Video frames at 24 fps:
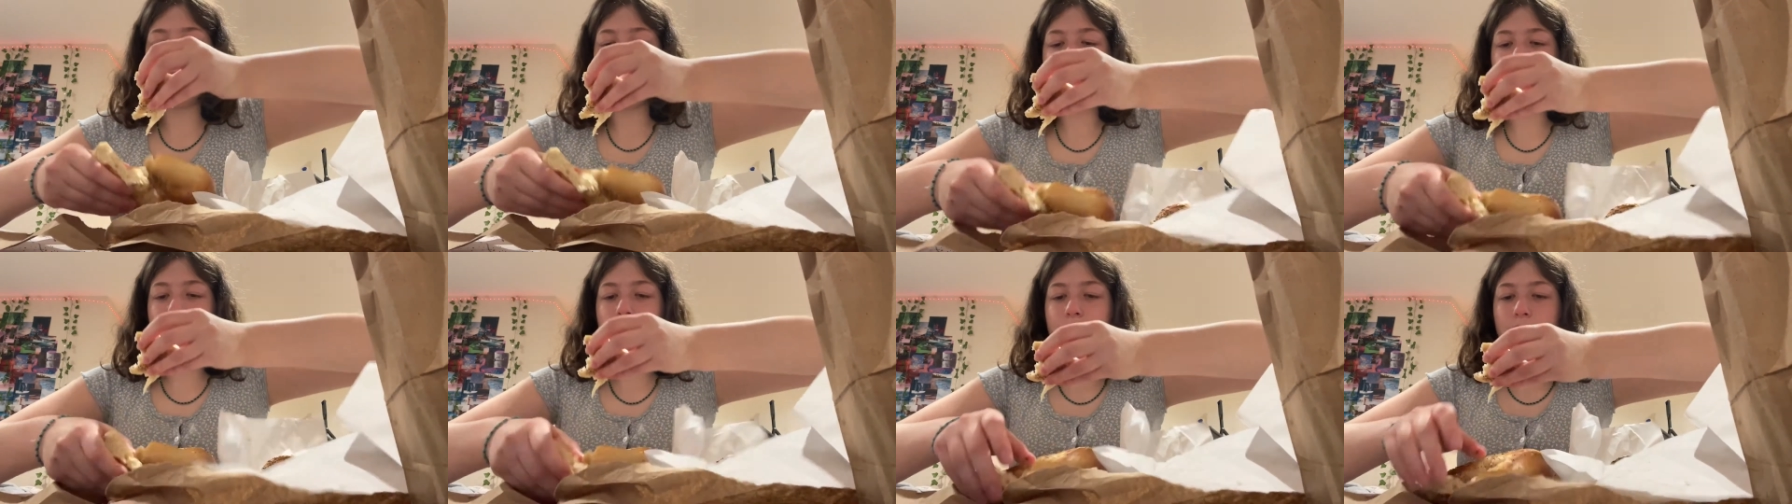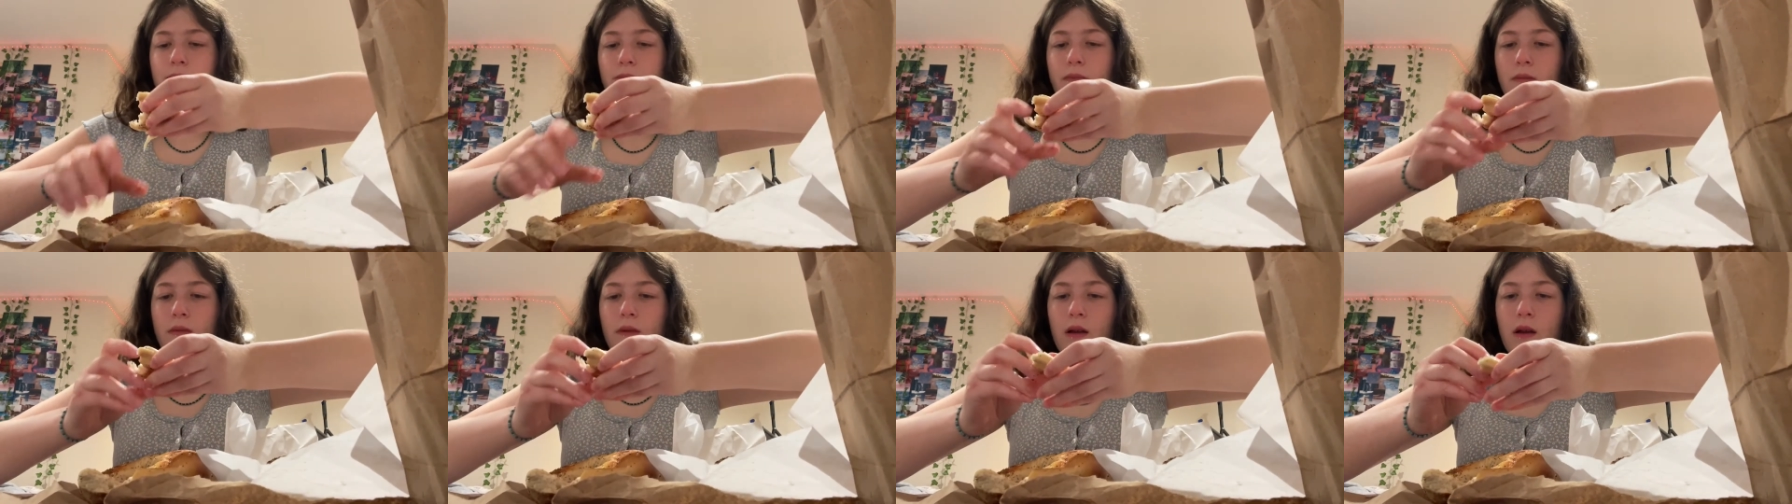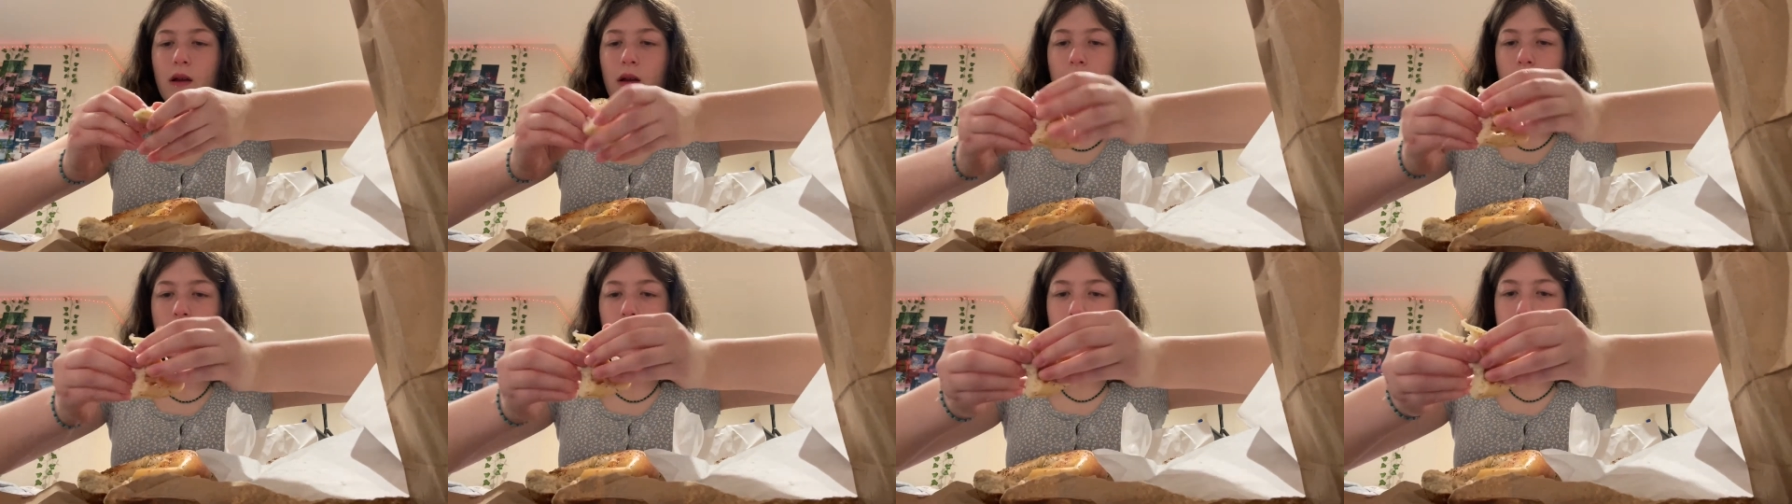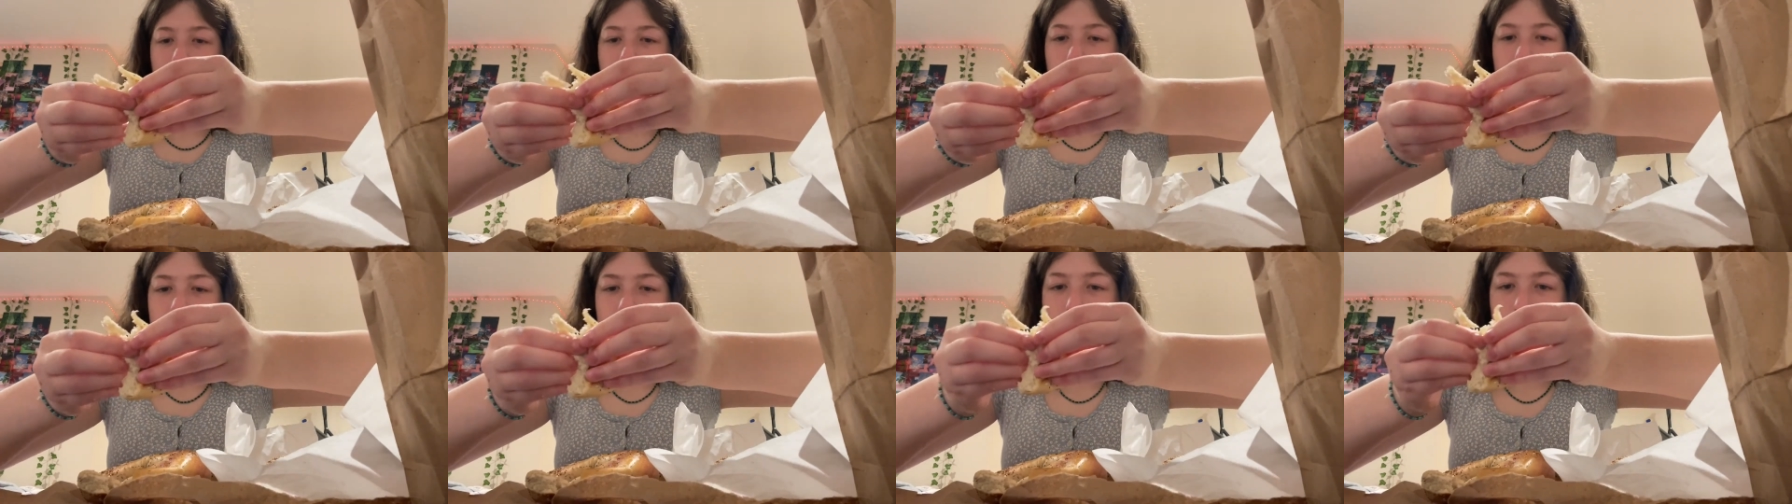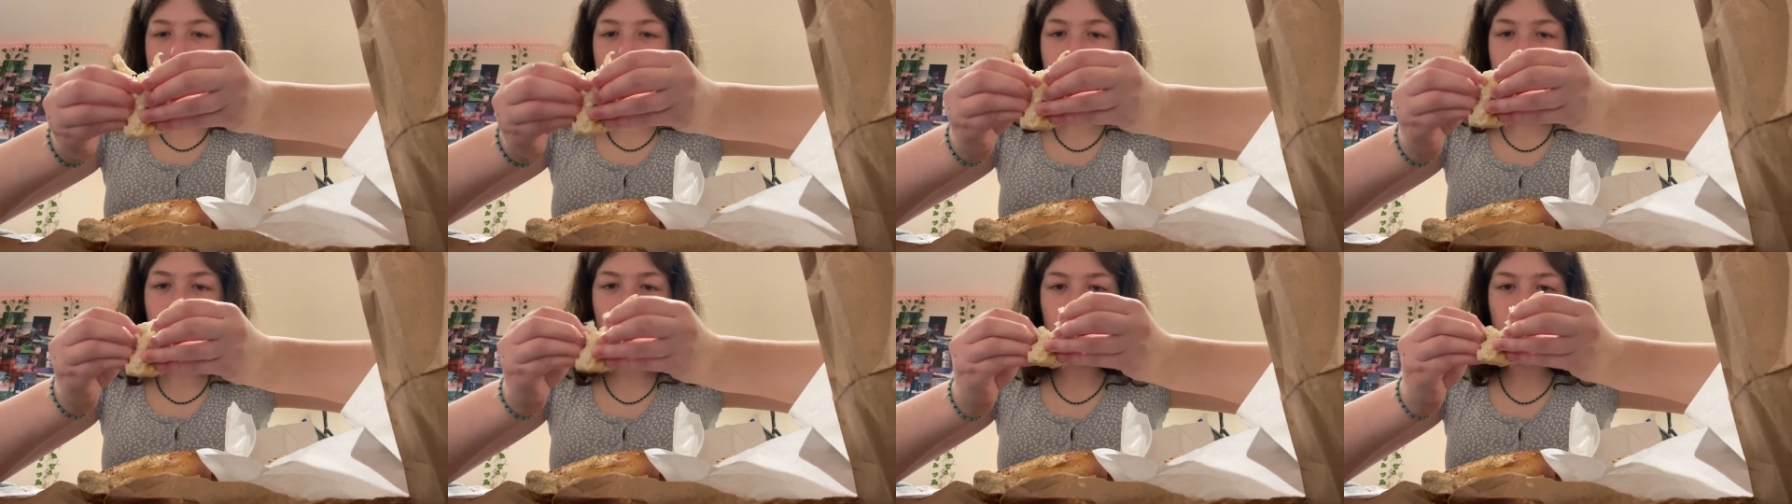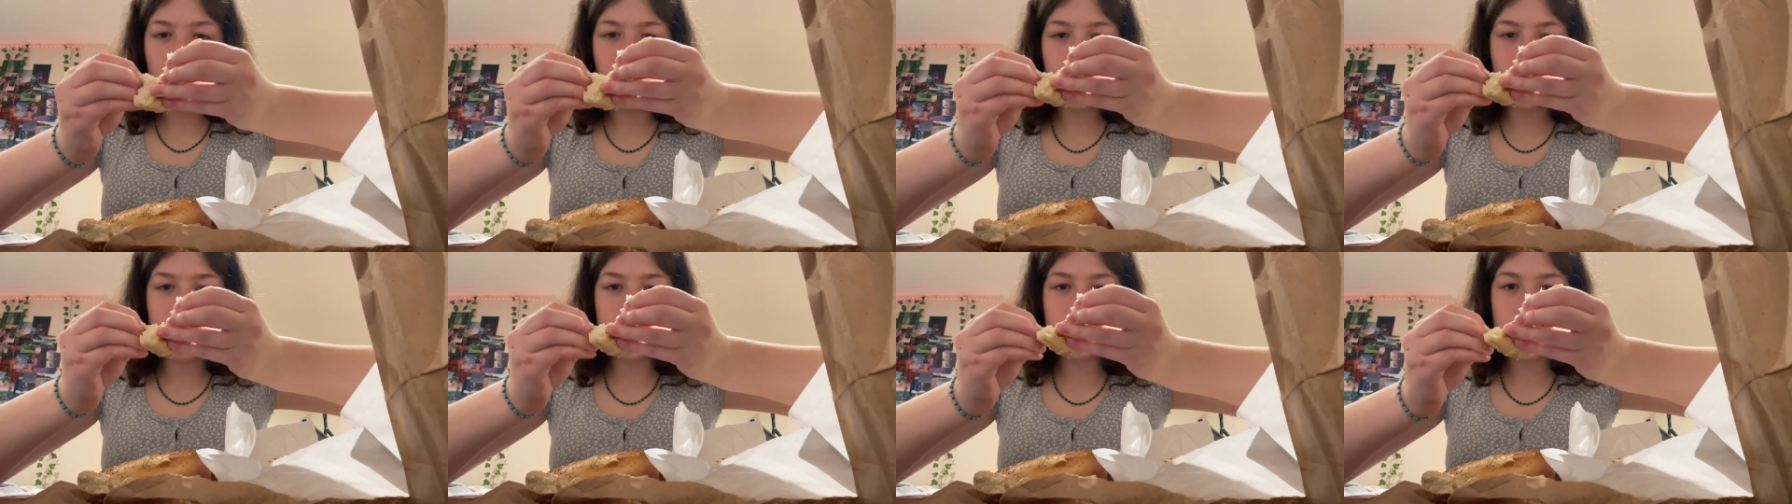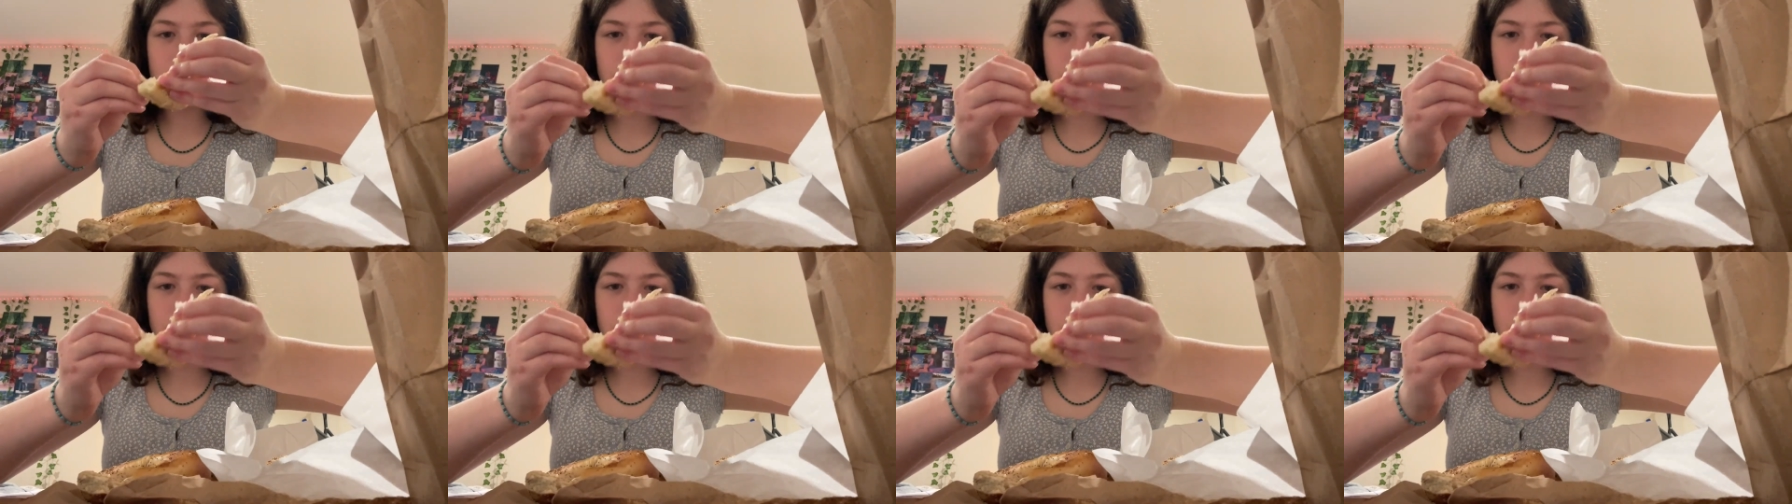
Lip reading: Do you see that?